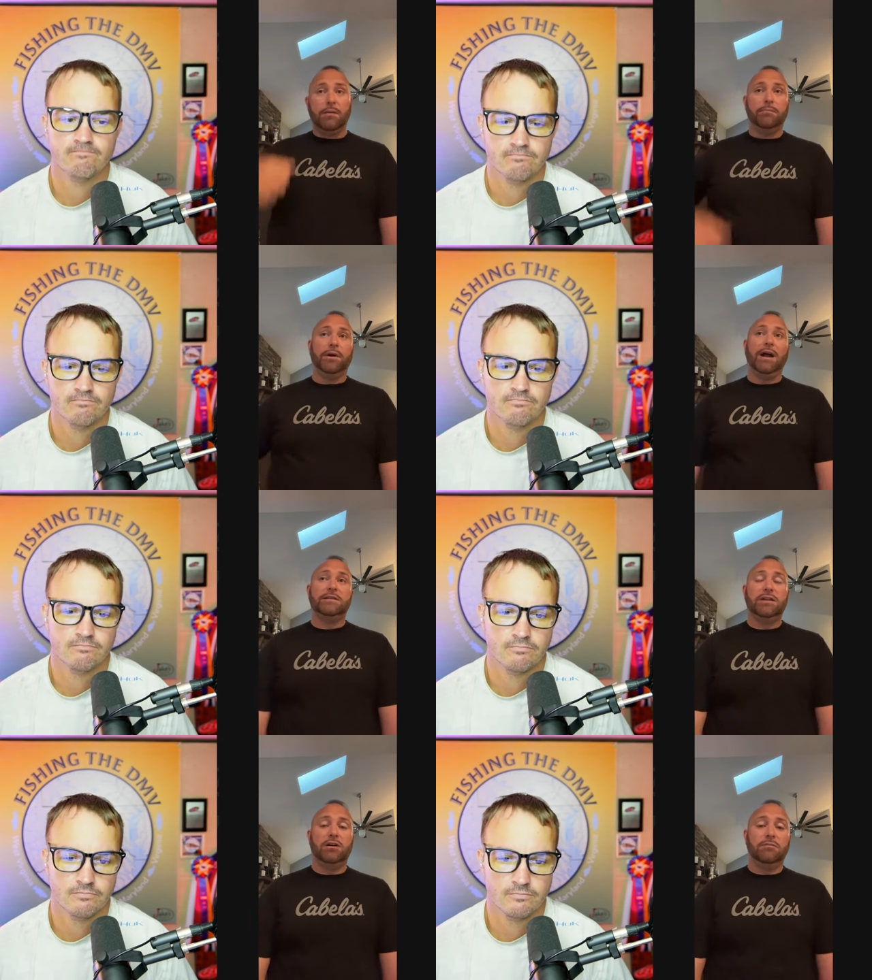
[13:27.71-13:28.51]
Speaker 1: but I
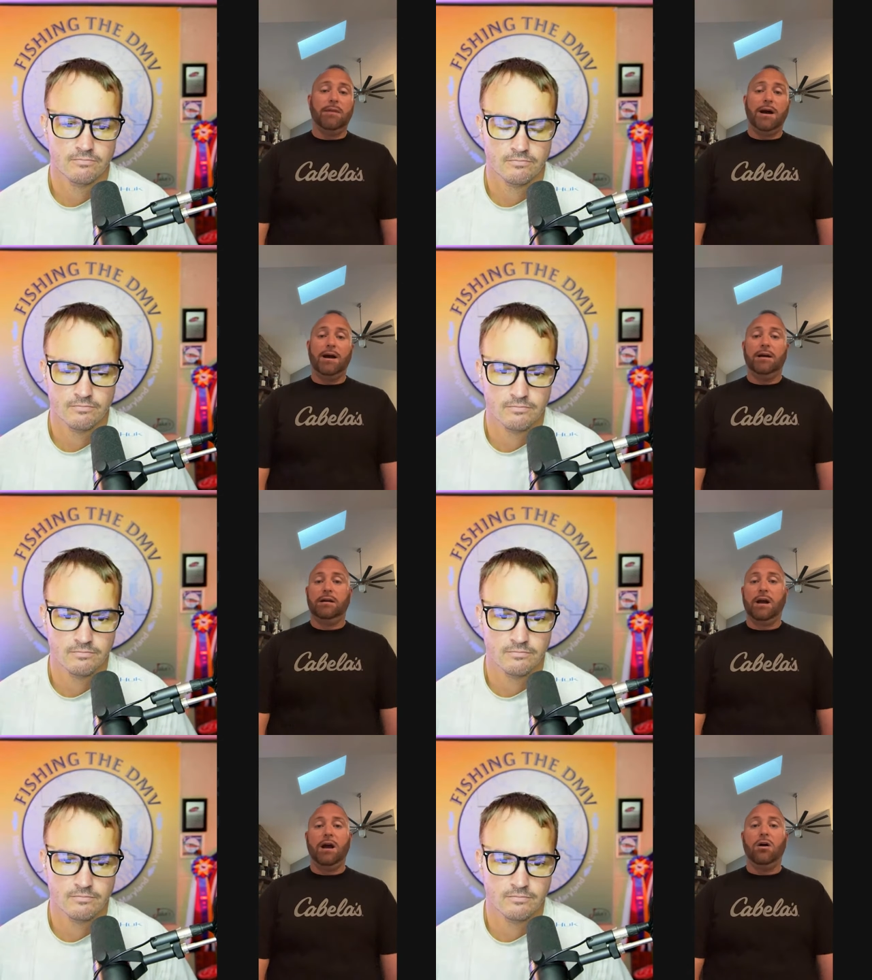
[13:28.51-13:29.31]
turned my,
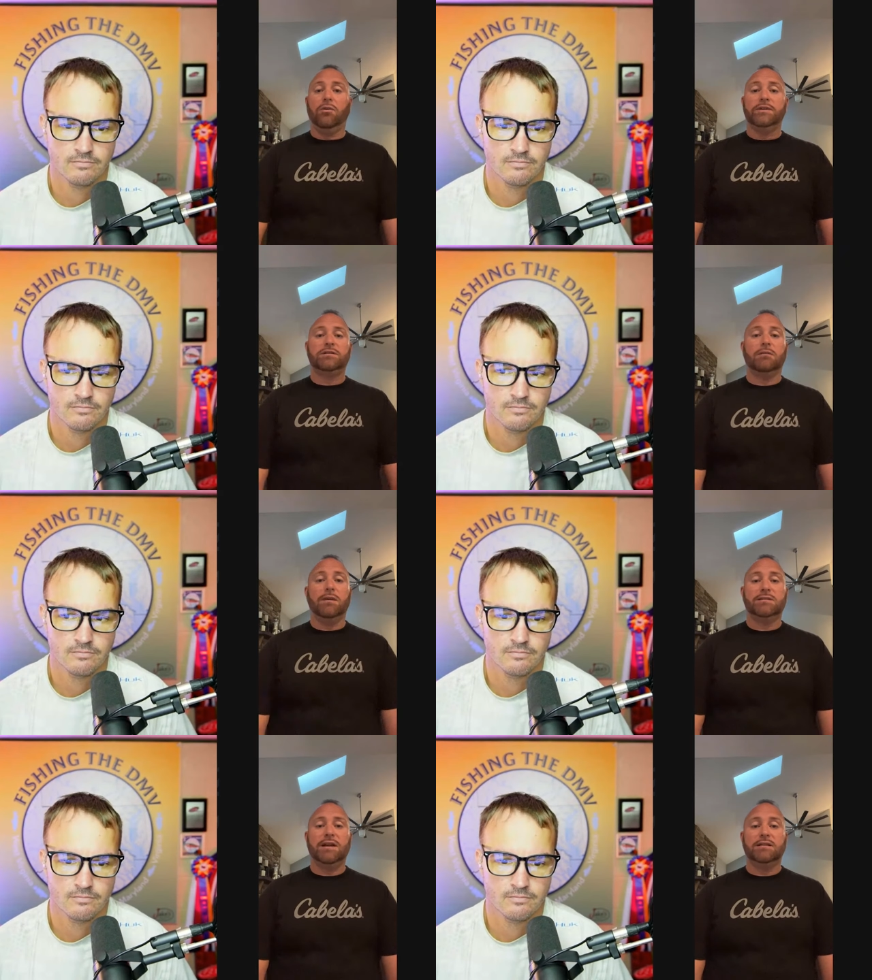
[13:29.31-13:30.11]
I always turn
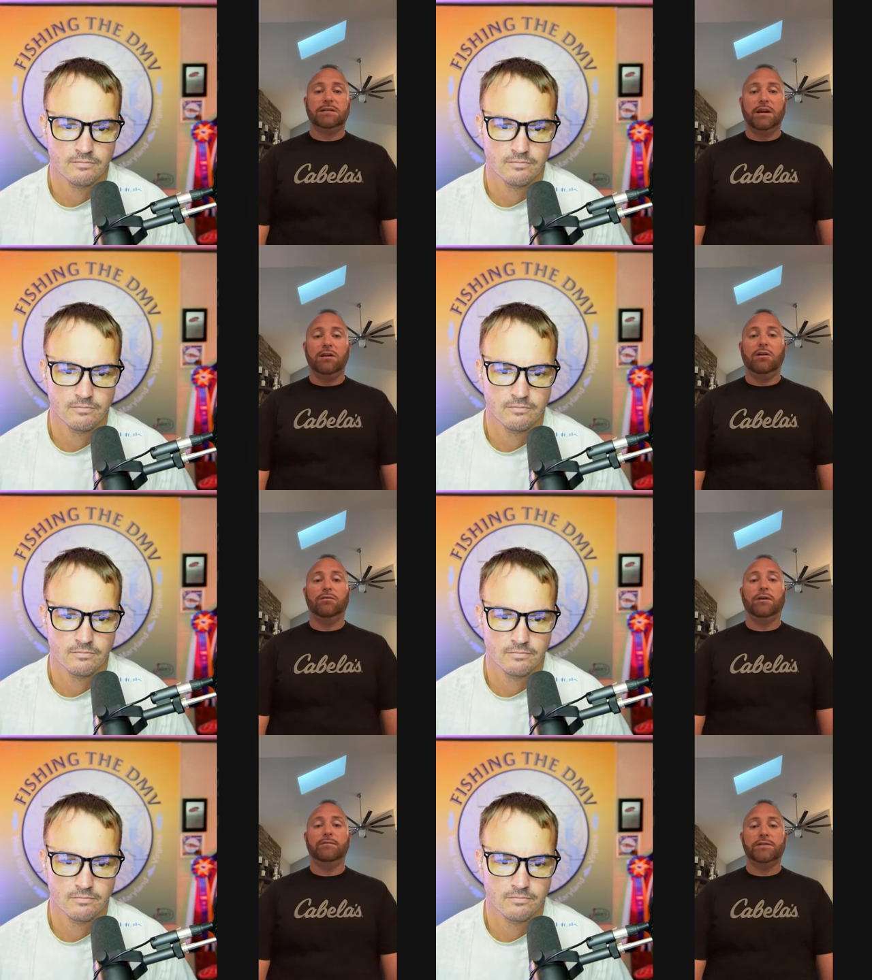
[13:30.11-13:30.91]
my side scan off
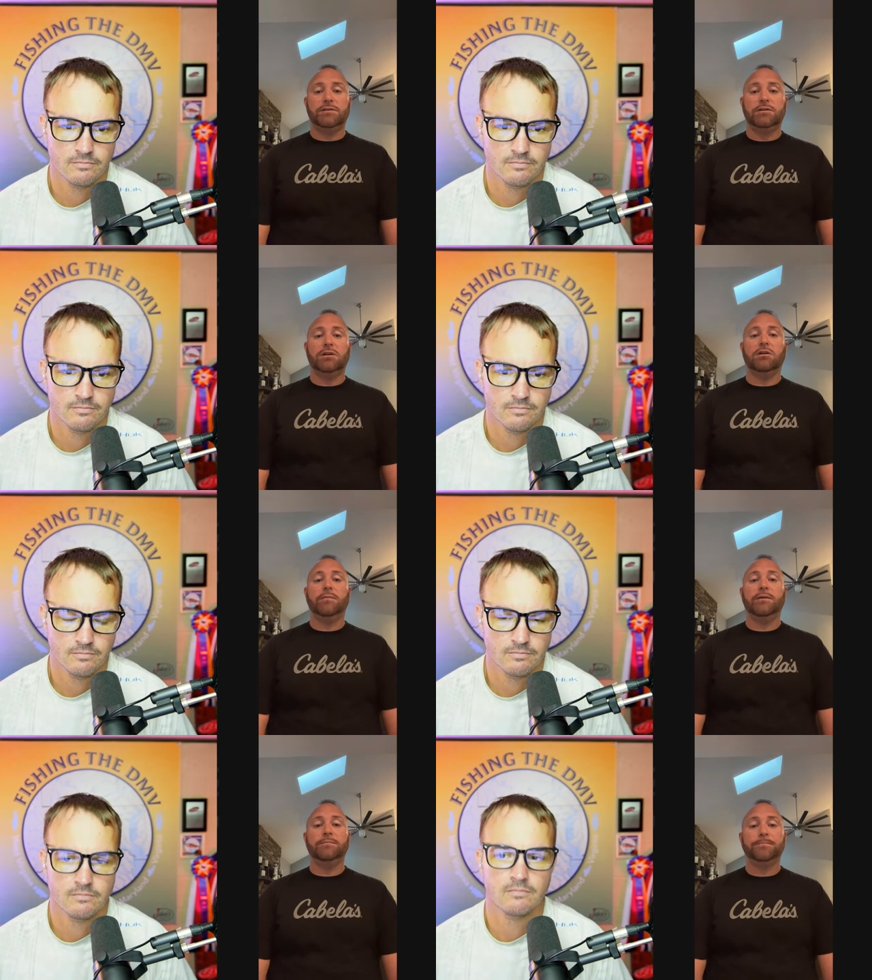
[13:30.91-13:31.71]
when I'm fishing a
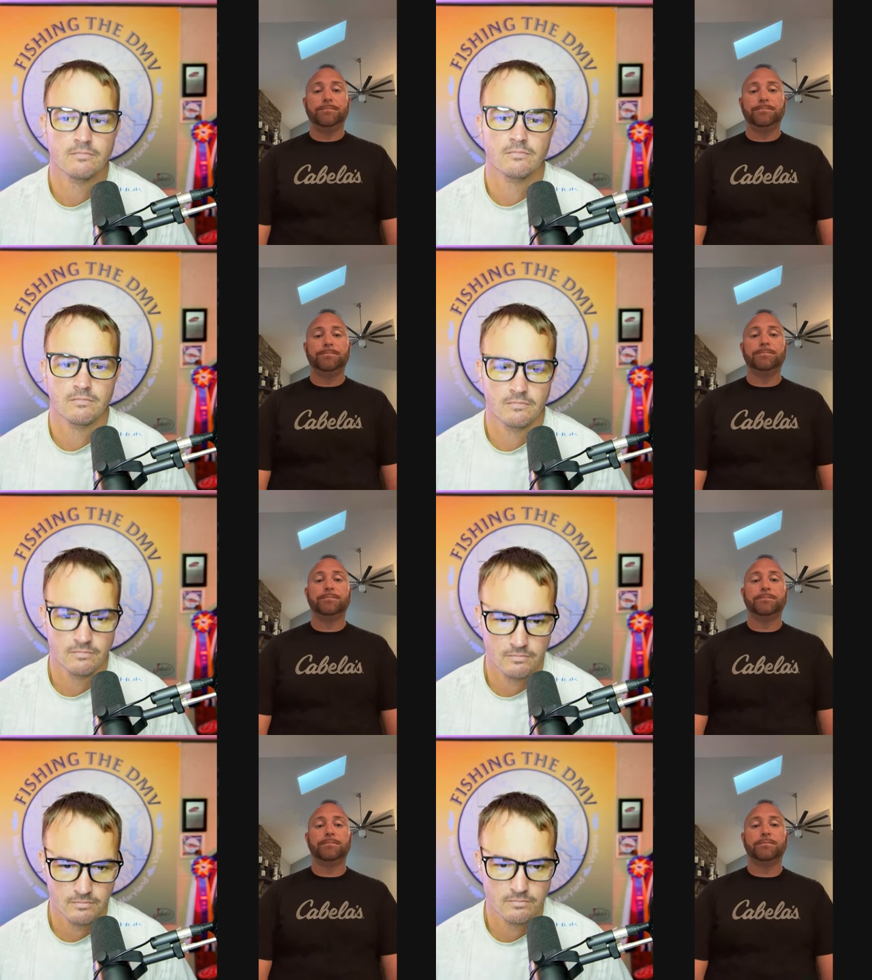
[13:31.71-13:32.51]
tournament.
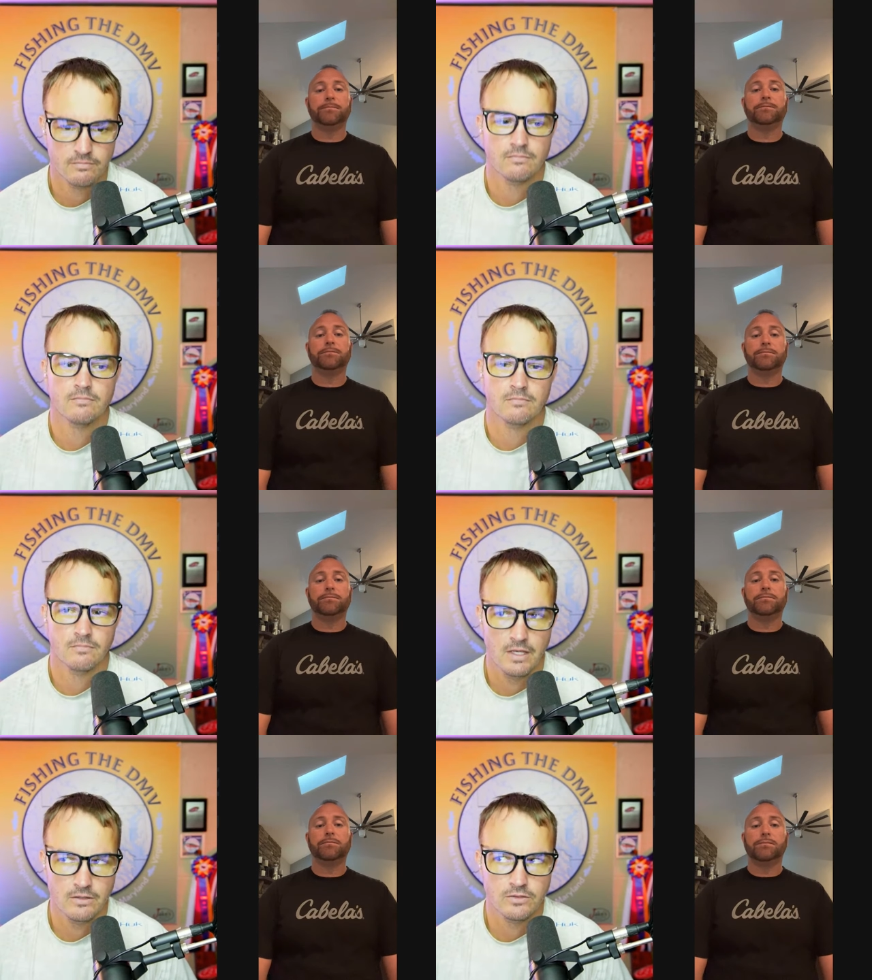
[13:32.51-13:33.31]

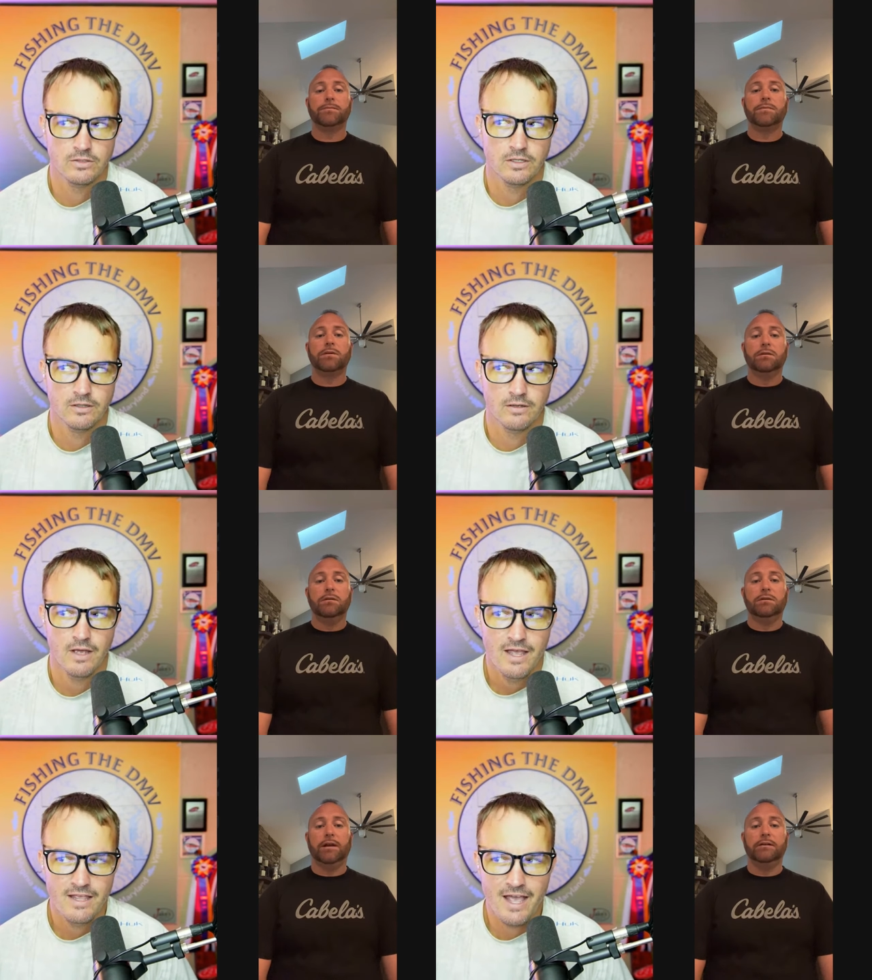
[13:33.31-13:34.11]
Speaker 2: Interesting.
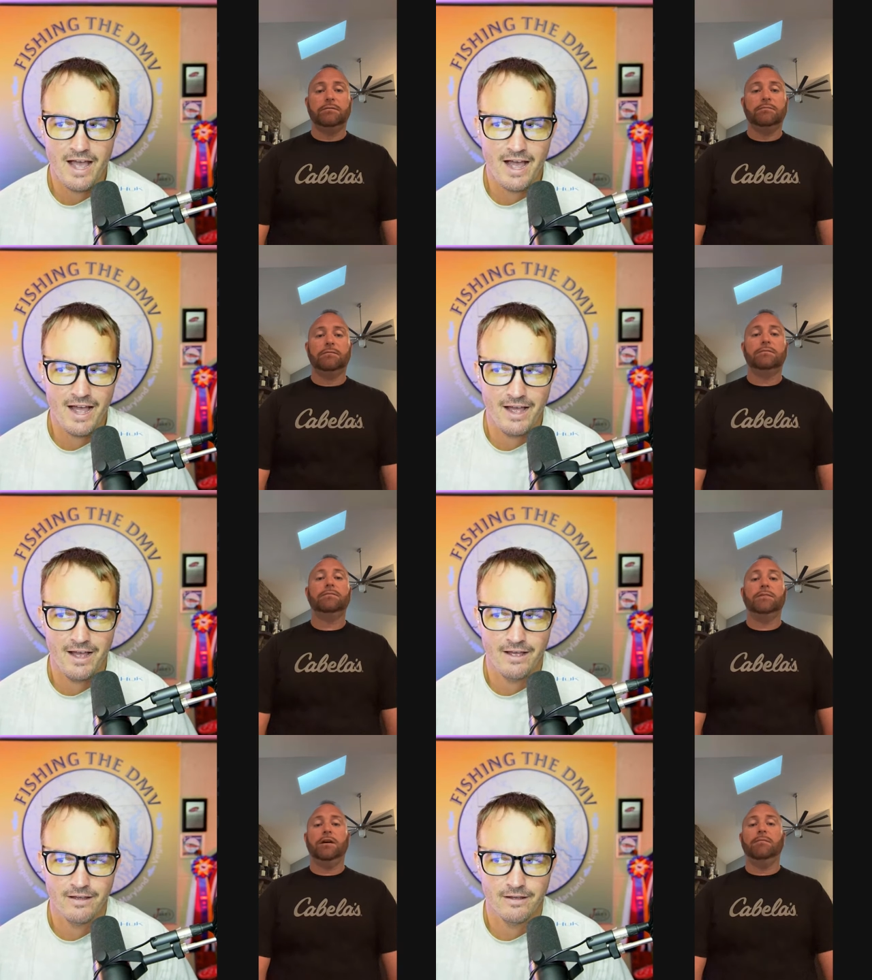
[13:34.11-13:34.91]
Like,
Speaker 1: yeah. I,
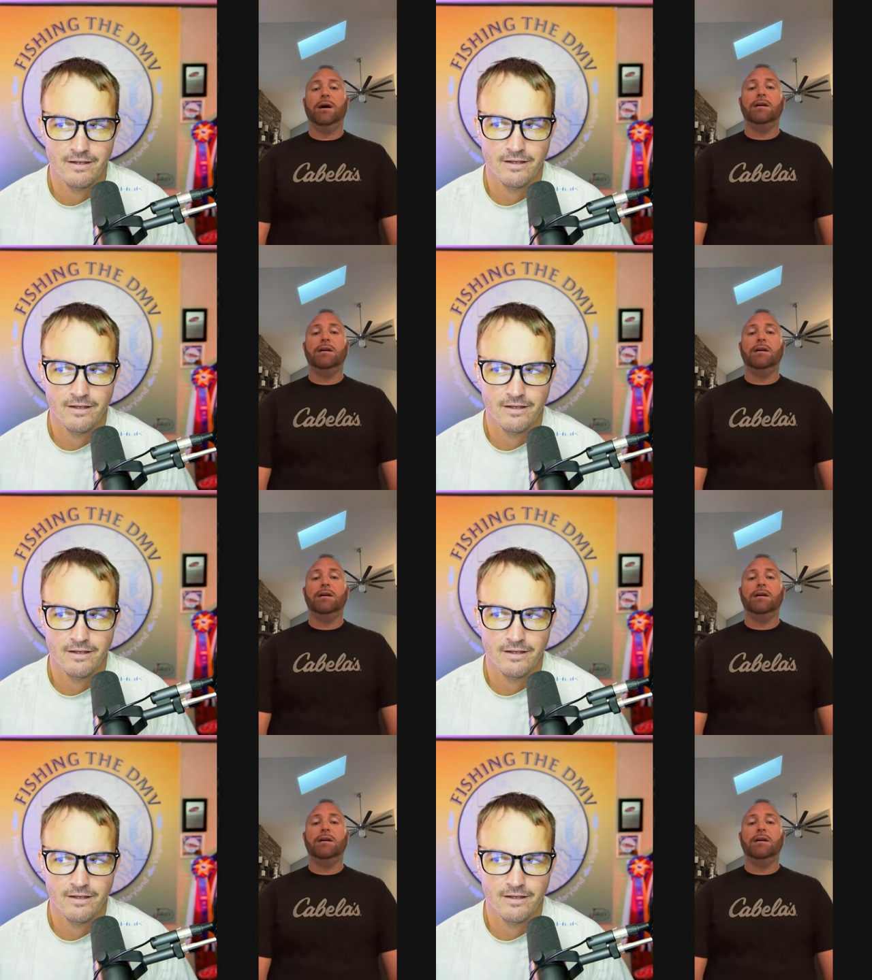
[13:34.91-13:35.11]
yeah.